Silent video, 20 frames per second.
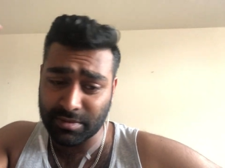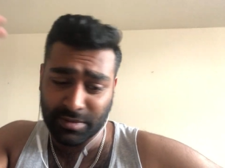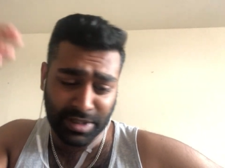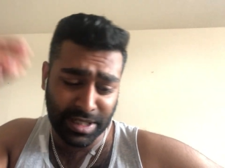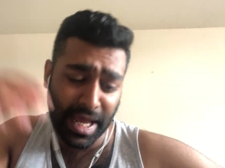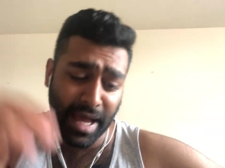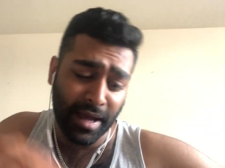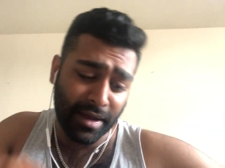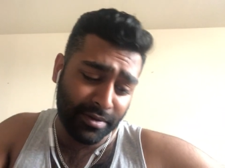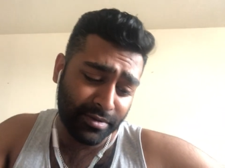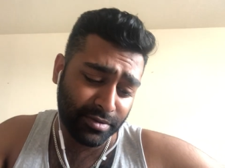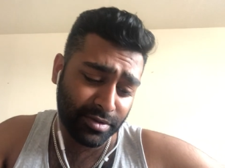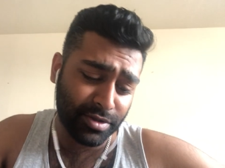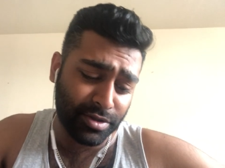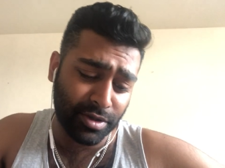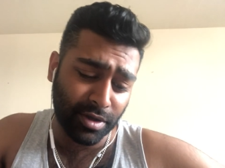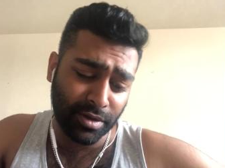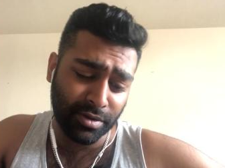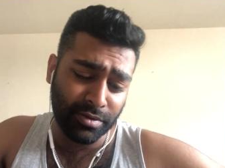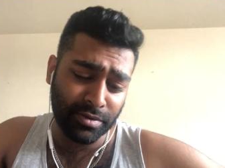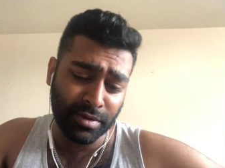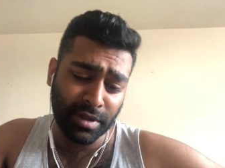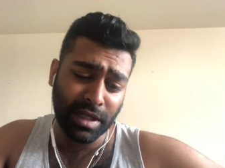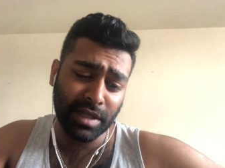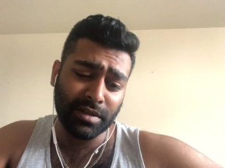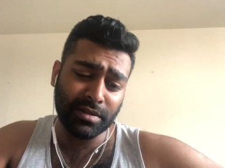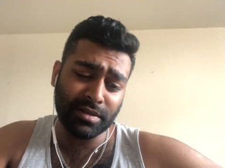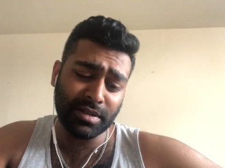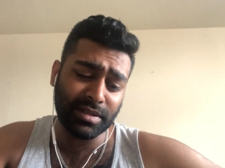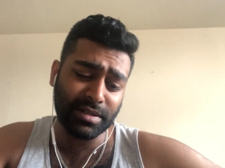yeah, so
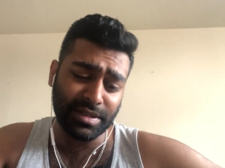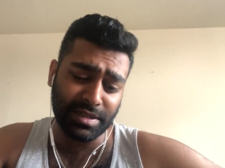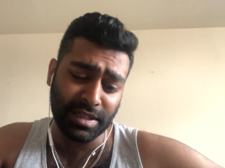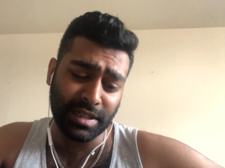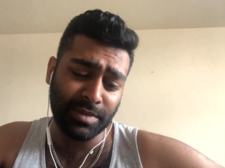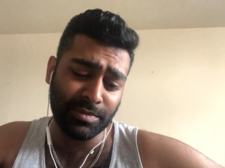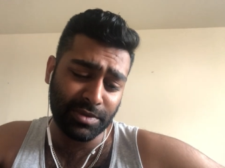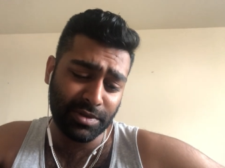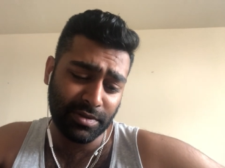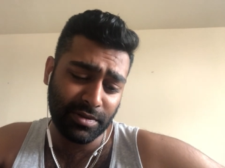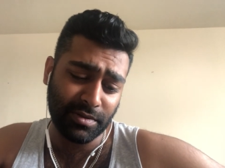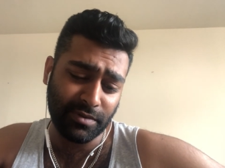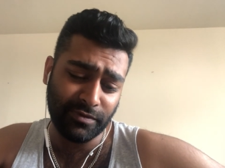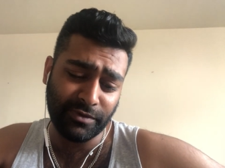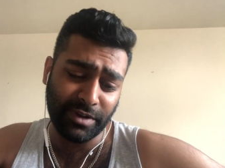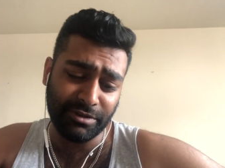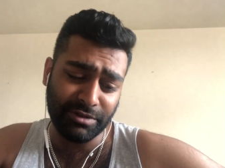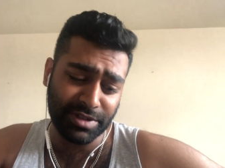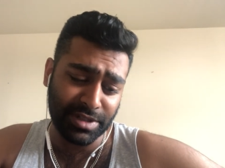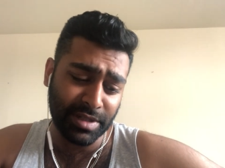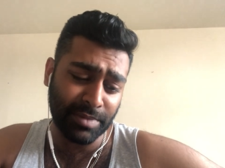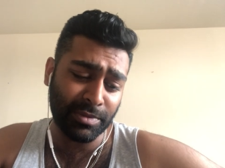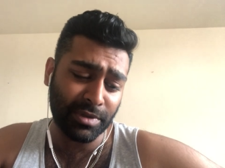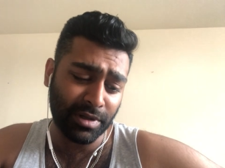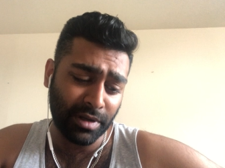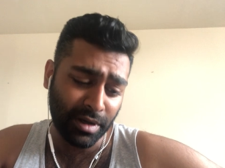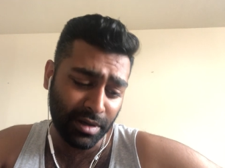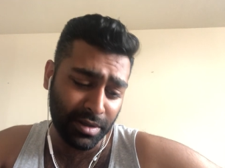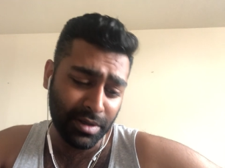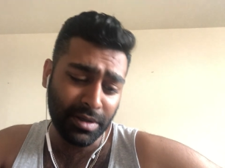this seems very similar.